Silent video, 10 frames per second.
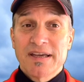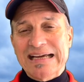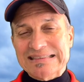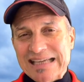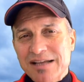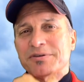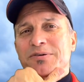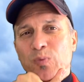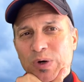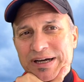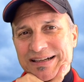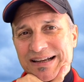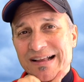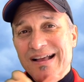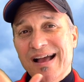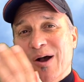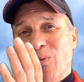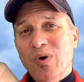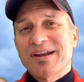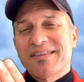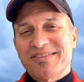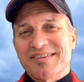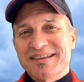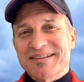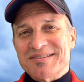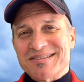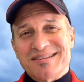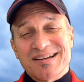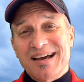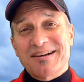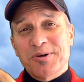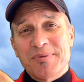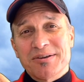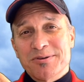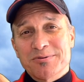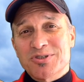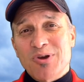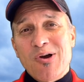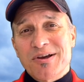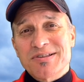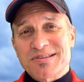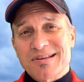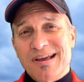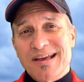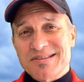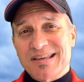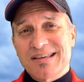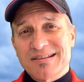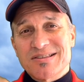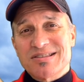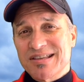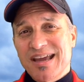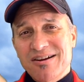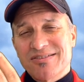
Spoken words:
Tell you what, one of the things, I don't know about you, Jaws as a kid scared the